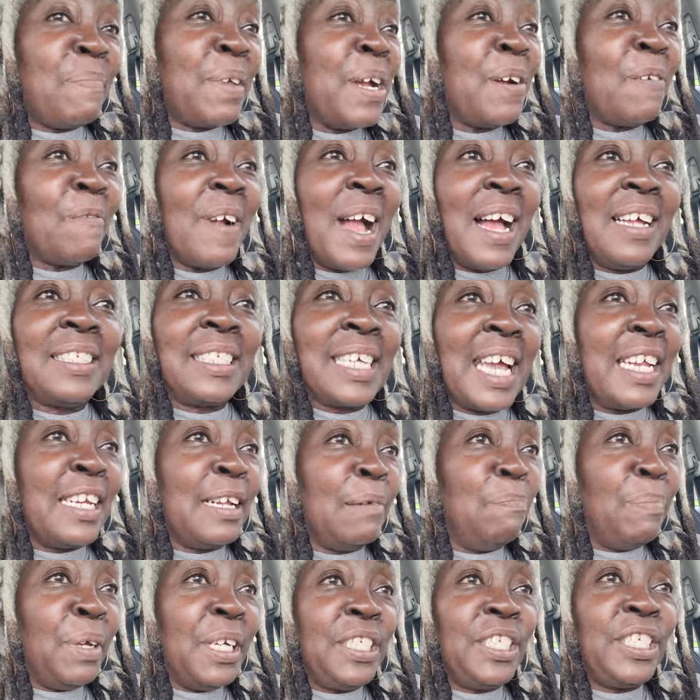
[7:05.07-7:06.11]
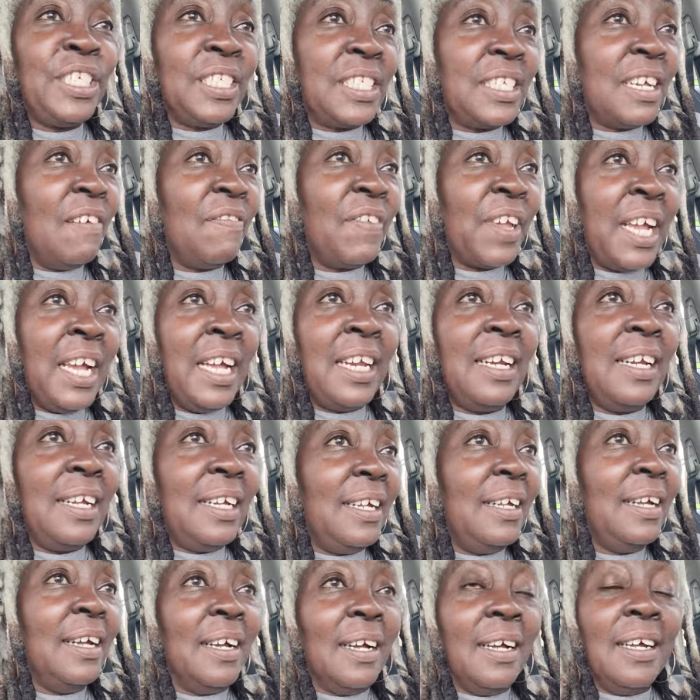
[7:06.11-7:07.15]
be around tainted bitches of any
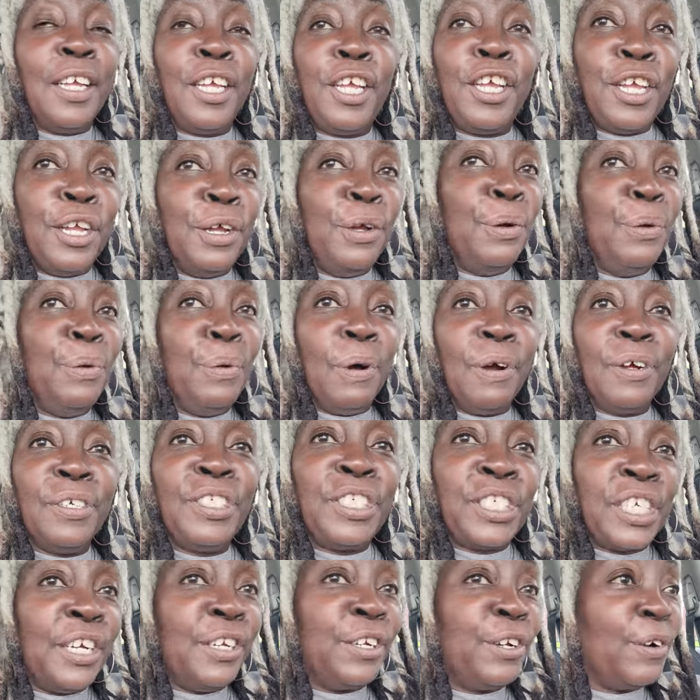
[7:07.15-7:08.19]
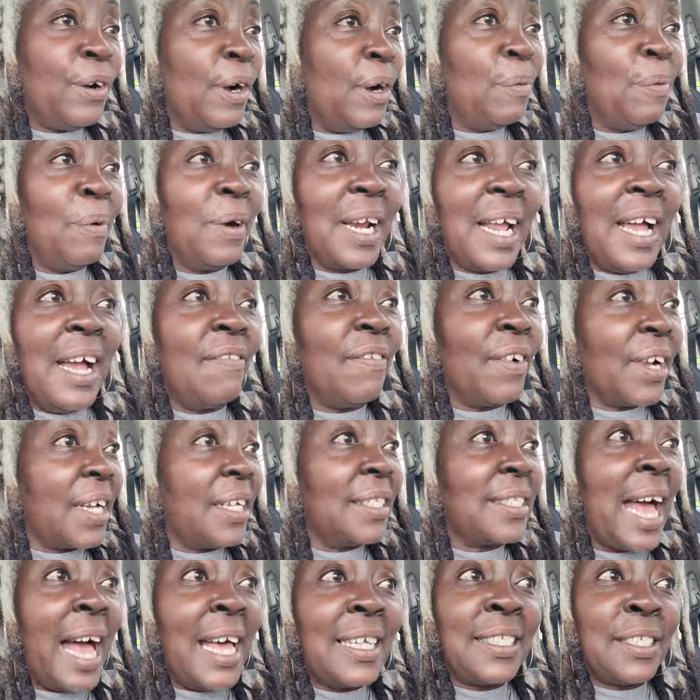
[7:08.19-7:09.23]
hue or gender or whatever,
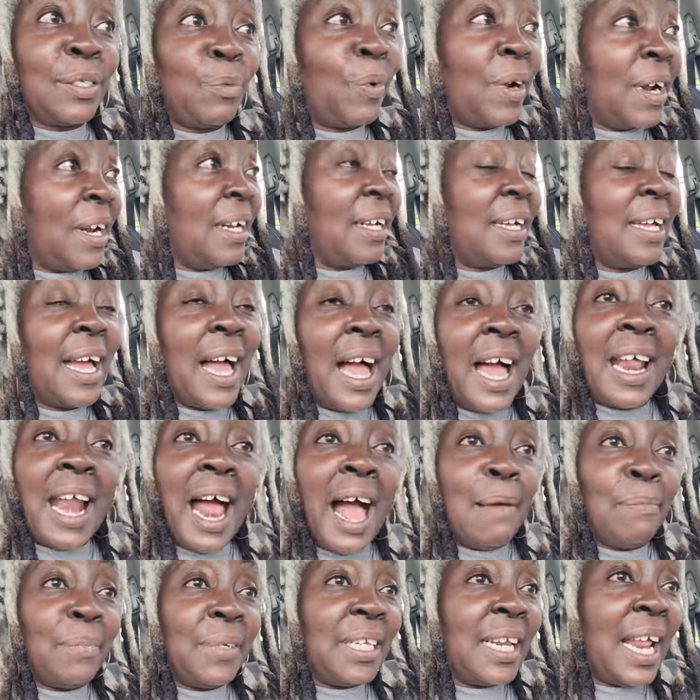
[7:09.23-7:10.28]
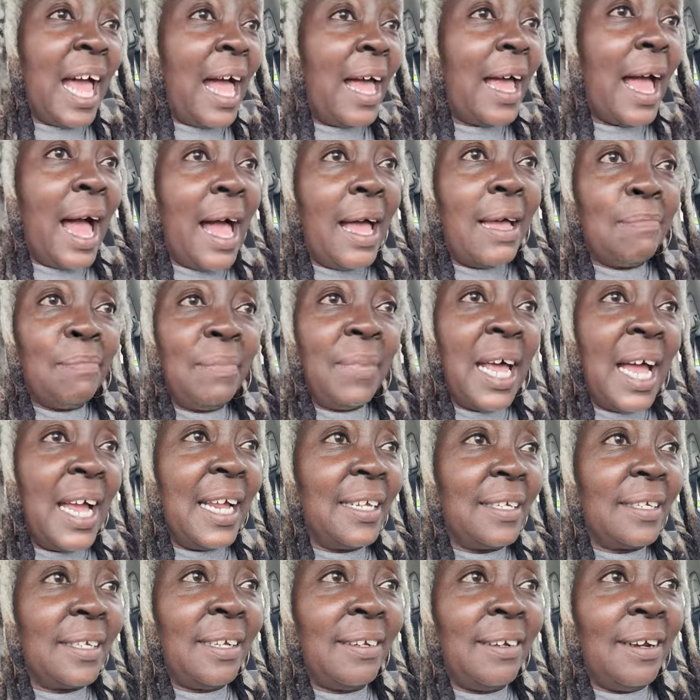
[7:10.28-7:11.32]
because I swear to God, I mean, I, I'm
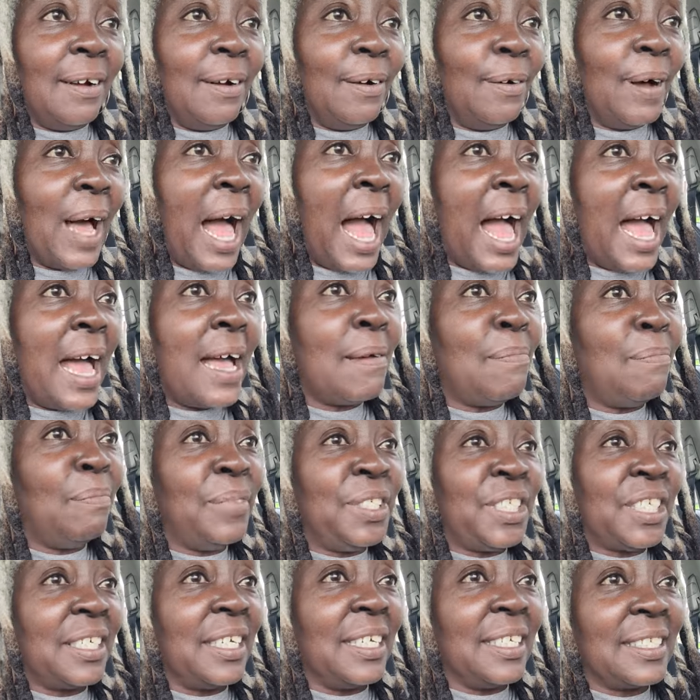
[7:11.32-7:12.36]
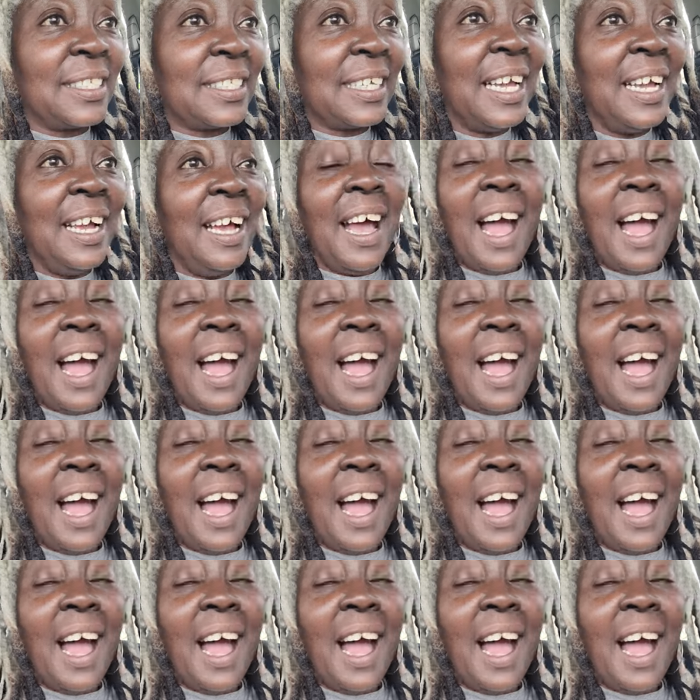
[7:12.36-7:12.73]
like, you know, I'm just,